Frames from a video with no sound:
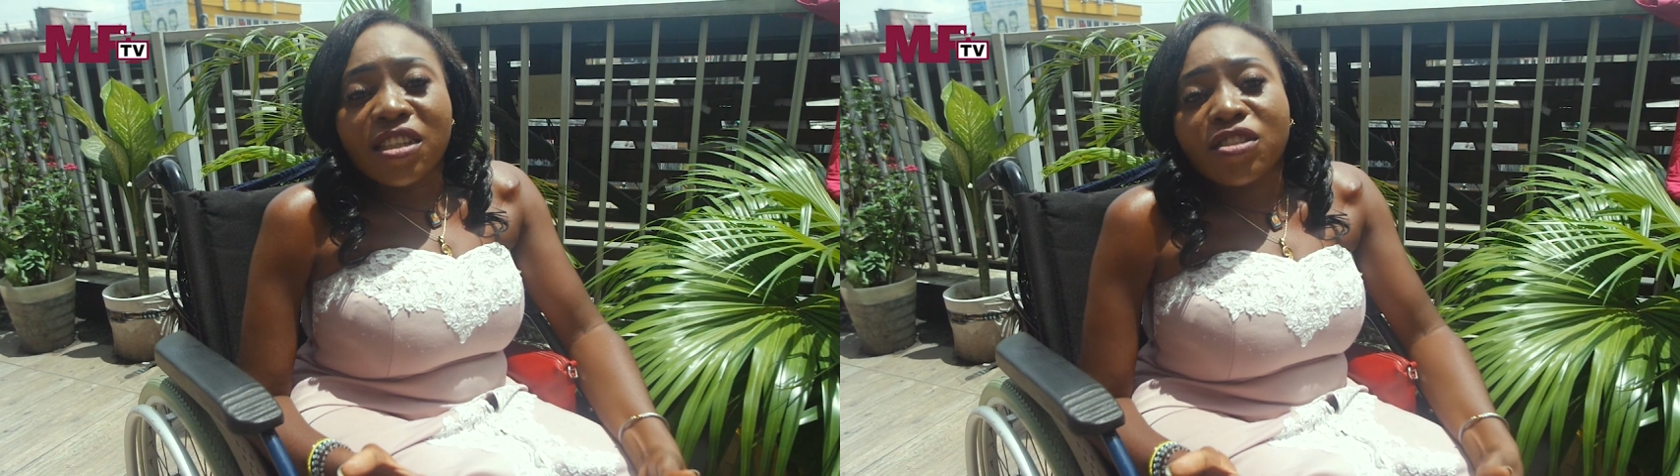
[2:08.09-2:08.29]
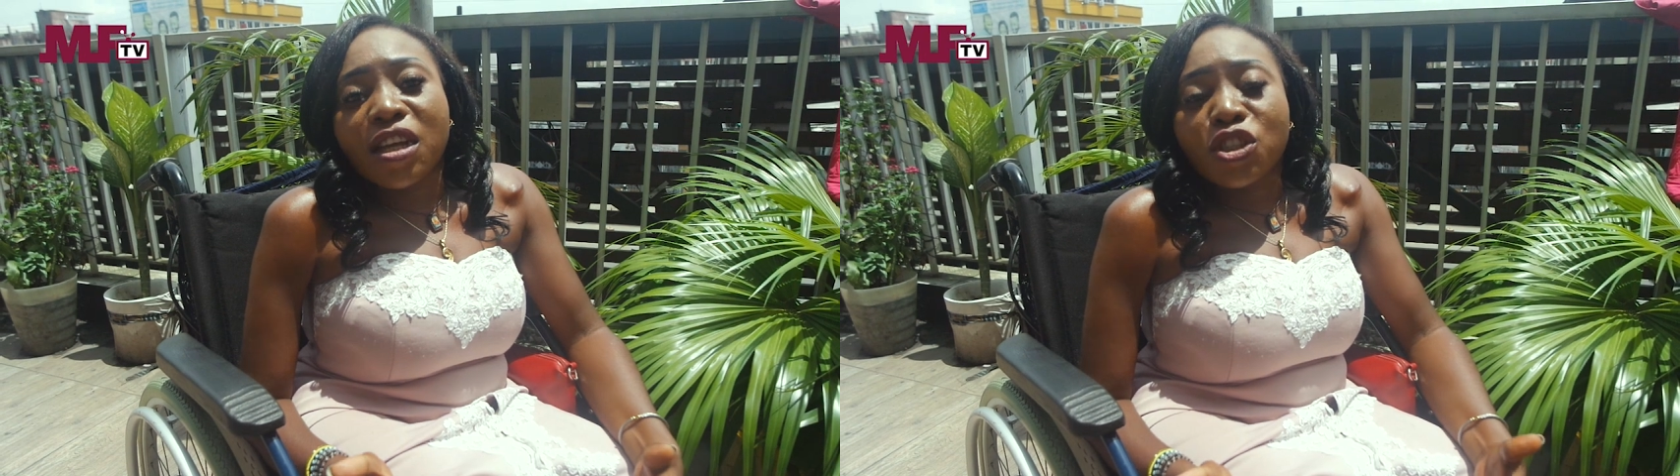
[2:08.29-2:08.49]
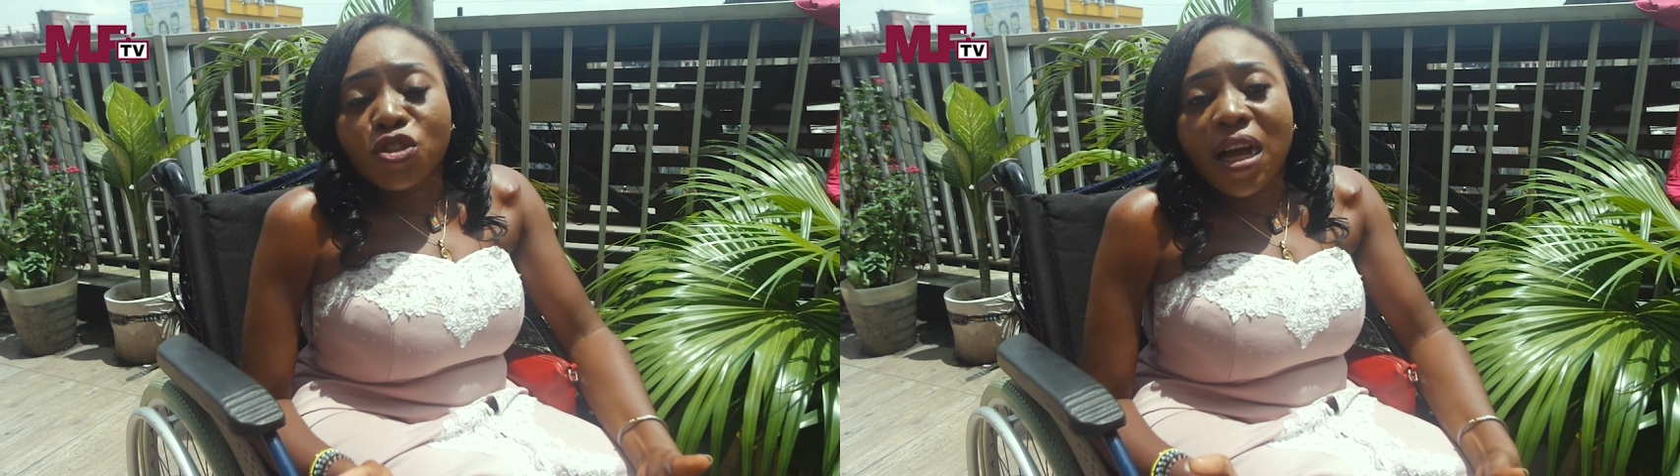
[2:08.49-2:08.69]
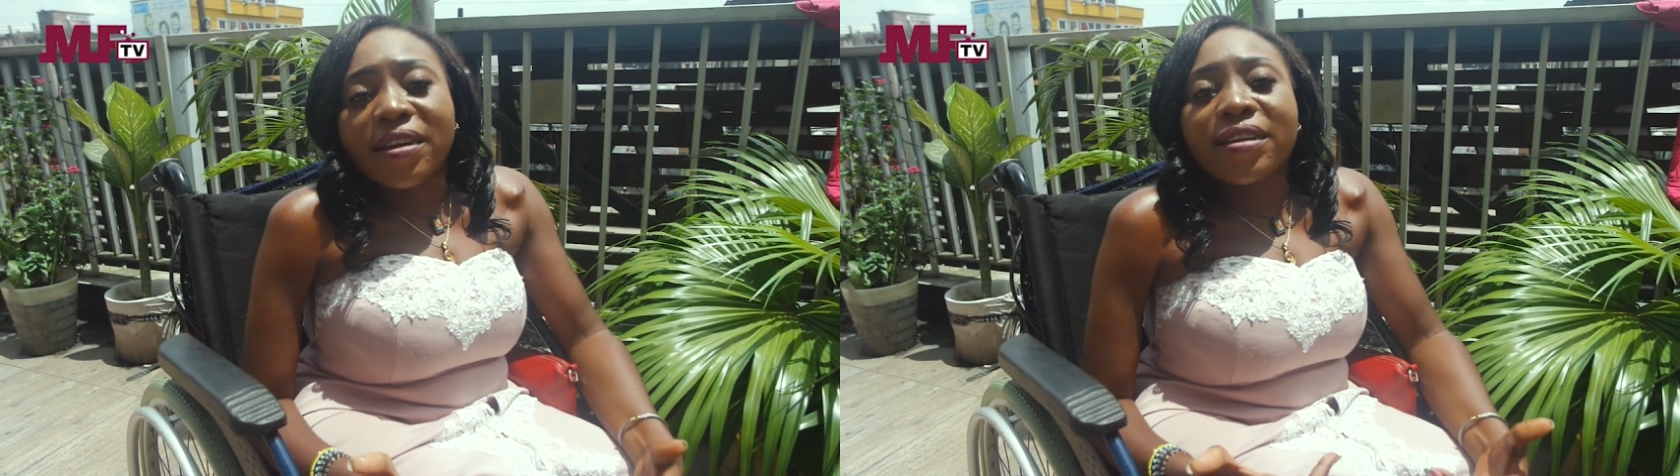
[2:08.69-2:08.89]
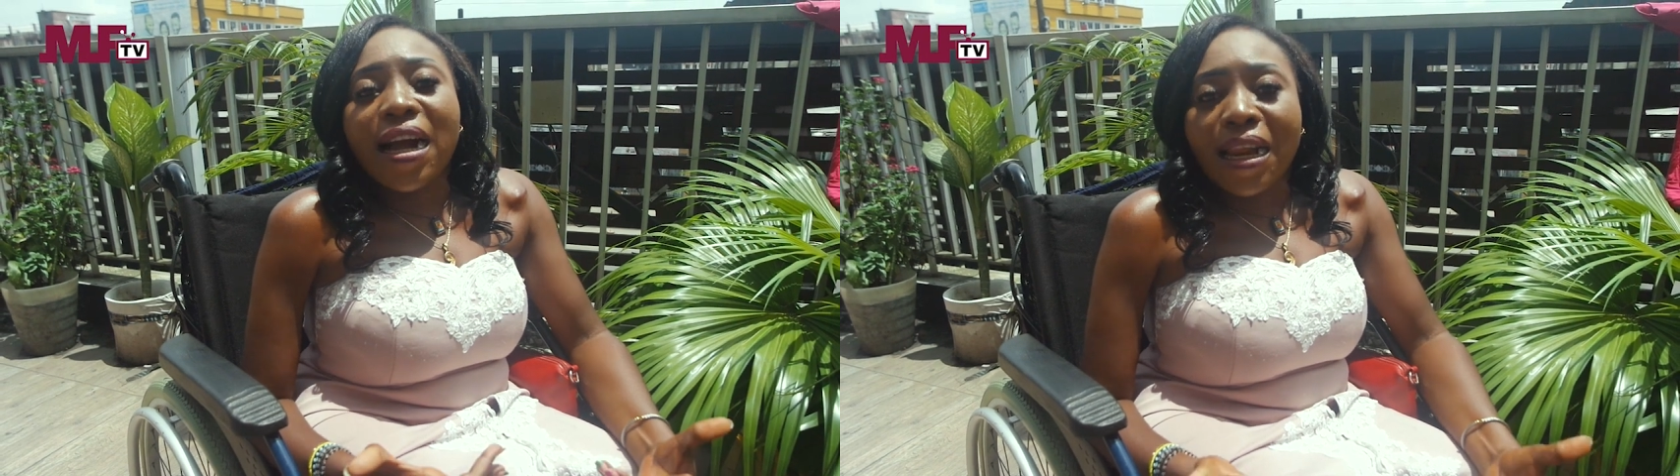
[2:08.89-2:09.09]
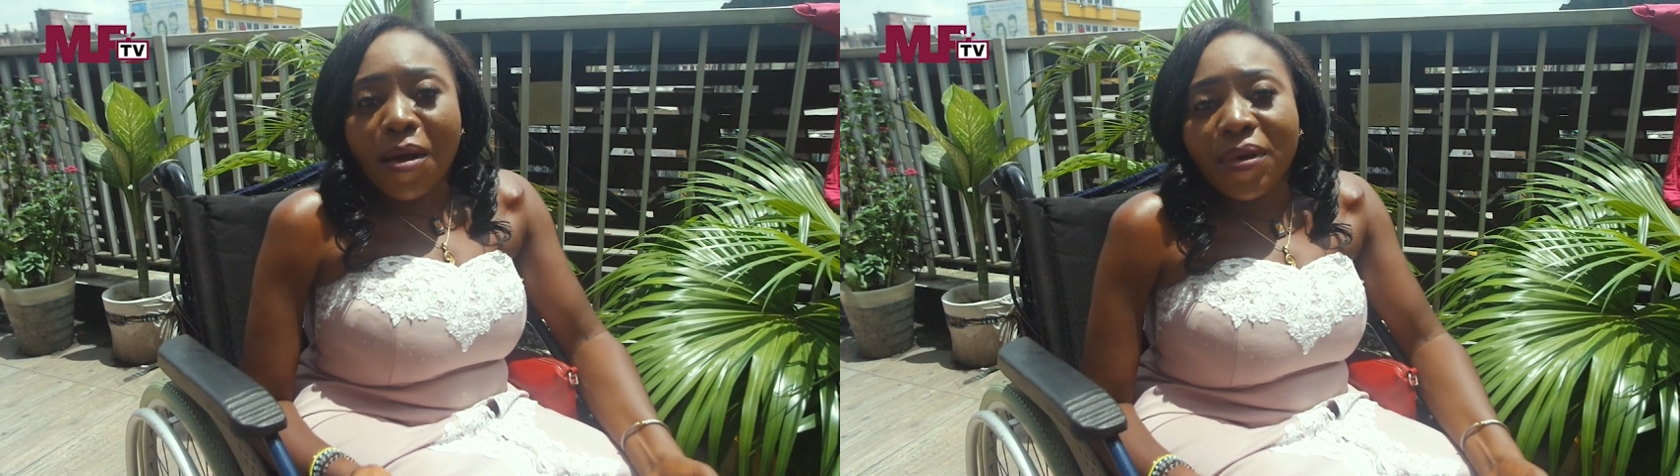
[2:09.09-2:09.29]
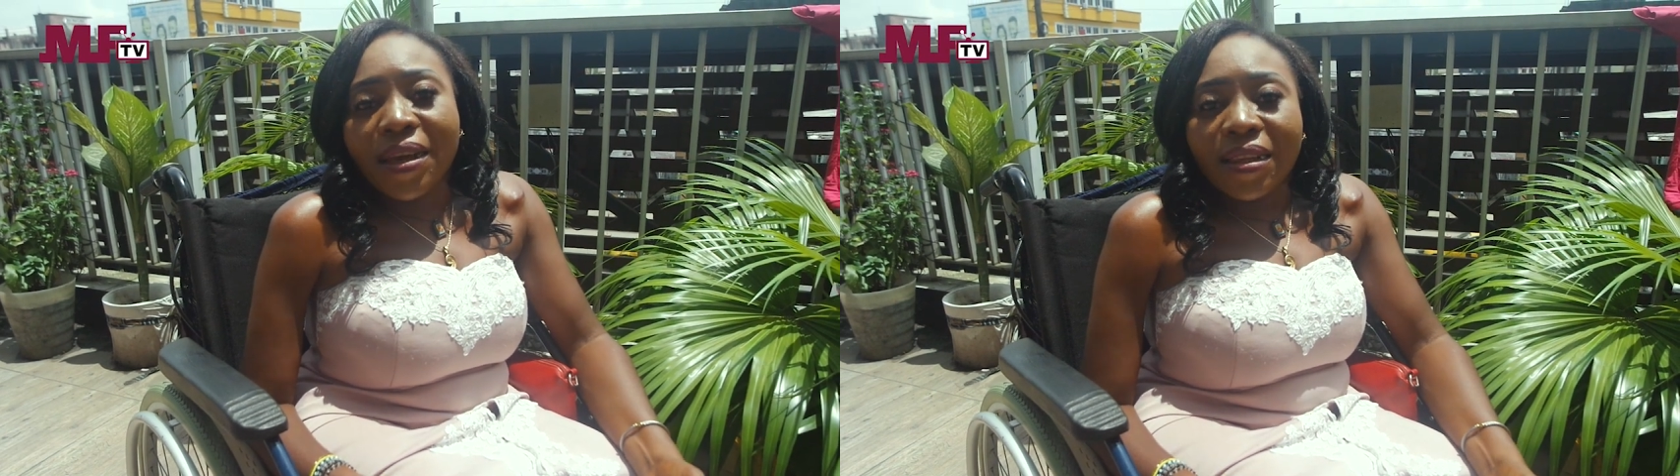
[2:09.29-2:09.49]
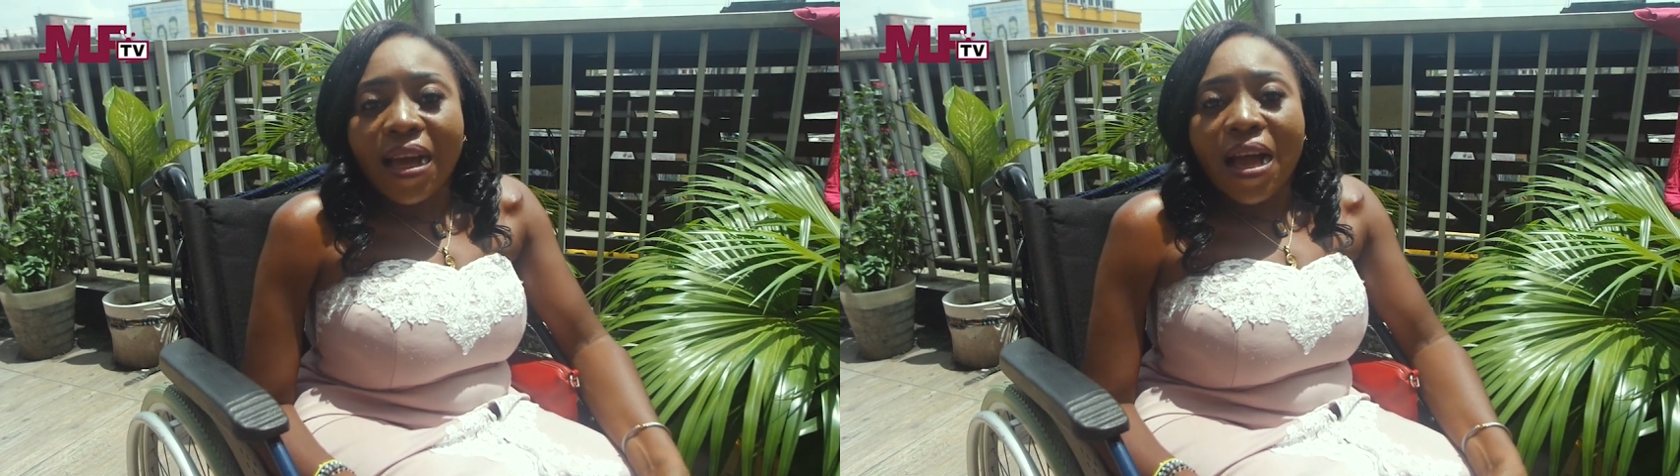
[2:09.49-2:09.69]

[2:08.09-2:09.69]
traditional regalia men,